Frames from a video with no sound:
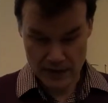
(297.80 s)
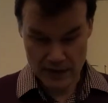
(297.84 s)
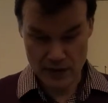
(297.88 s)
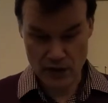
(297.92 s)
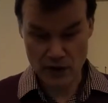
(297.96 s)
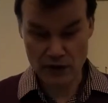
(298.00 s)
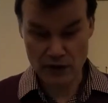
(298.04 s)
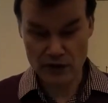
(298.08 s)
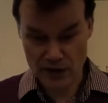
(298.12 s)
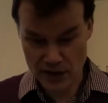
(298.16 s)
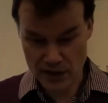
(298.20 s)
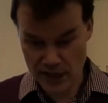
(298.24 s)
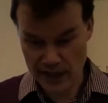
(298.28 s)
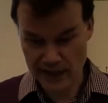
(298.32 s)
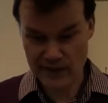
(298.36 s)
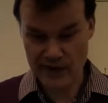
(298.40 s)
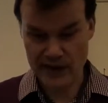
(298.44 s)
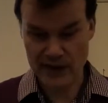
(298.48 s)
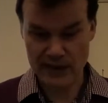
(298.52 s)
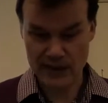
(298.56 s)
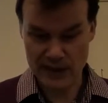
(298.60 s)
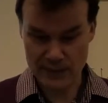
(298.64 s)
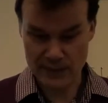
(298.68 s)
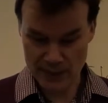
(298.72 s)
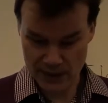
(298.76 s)
not
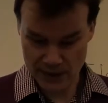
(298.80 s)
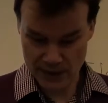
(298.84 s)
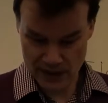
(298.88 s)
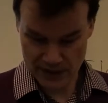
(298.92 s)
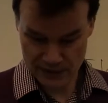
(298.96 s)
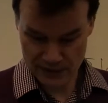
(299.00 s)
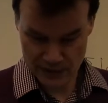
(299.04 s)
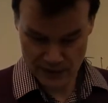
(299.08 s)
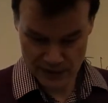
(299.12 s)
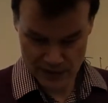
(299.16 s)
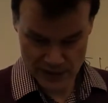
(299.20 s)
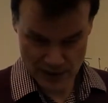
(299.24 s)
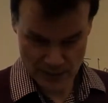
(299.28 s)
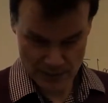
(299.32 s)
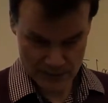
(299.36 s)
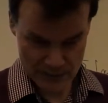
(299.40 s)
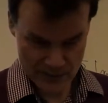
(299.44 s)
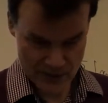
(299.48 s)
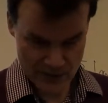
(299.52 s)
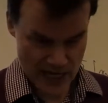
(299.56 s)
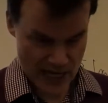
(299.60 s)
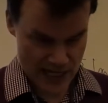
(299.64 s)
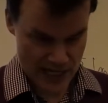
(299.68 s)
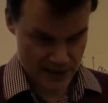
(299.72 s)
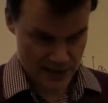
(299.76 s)
directly, but after some
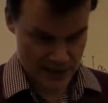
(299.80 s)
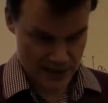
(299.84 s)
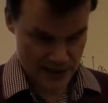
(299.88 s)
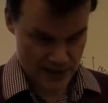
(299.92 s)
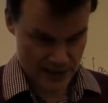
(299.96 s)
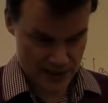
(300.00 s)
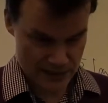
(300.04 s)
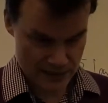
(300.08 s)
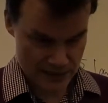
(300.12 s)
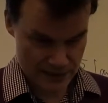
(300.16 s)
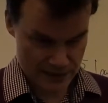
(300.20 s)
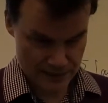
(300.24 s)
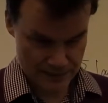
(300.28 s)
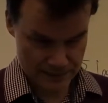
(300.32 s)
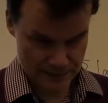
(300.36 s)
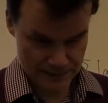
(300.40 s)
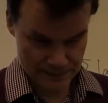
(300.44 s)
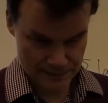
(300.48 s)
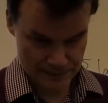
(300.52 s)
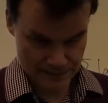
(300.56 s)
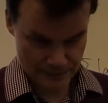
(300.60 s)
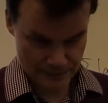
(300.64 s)
relaxations.